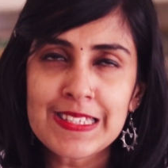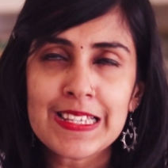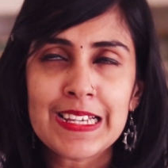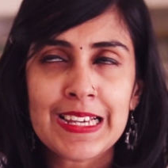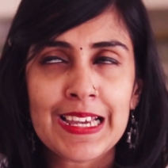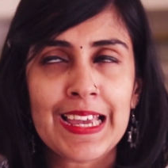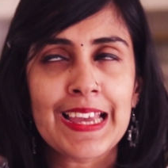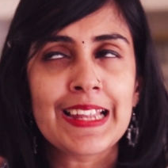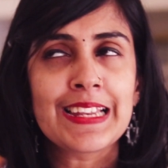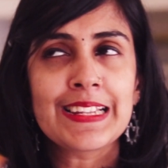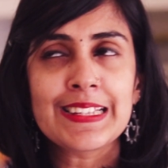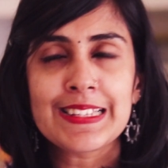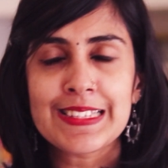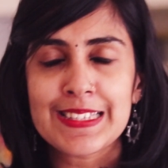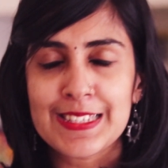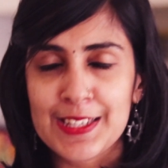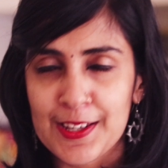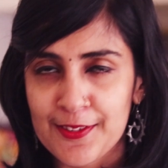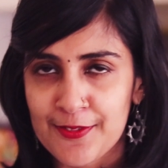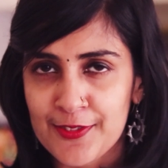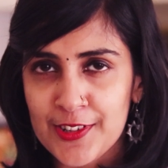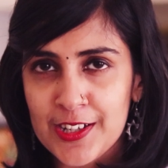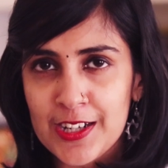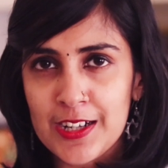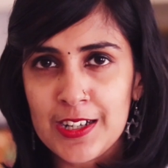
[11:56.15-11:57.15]
again it's
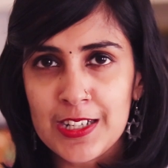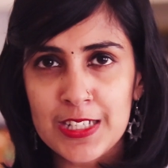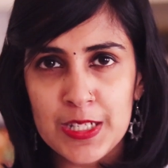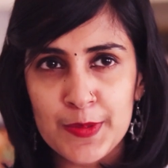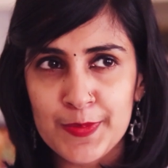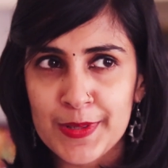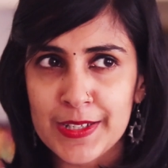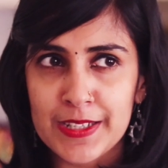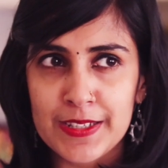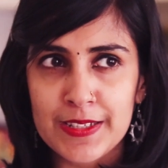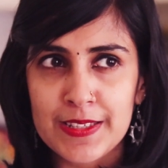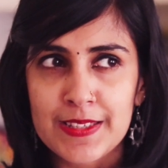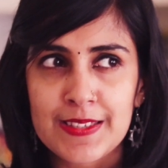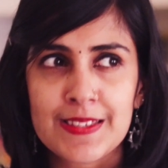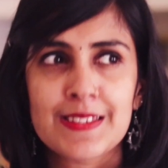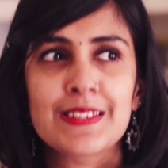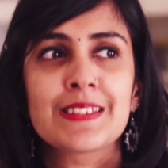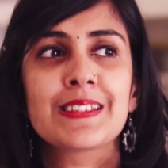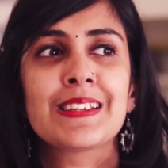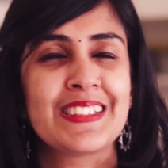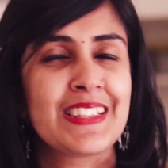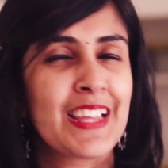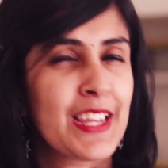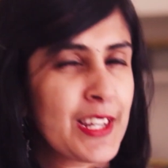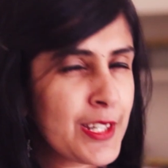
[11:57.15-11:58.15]
difficult because
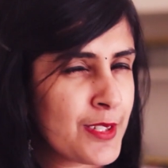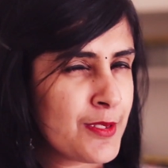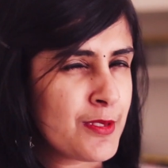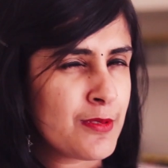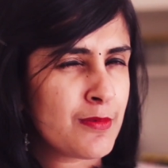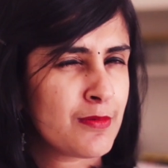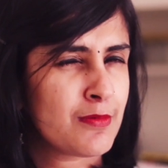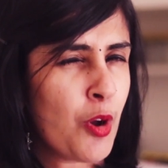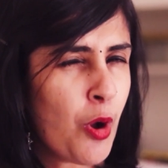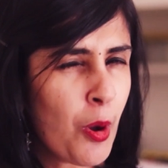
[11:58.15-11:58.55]
they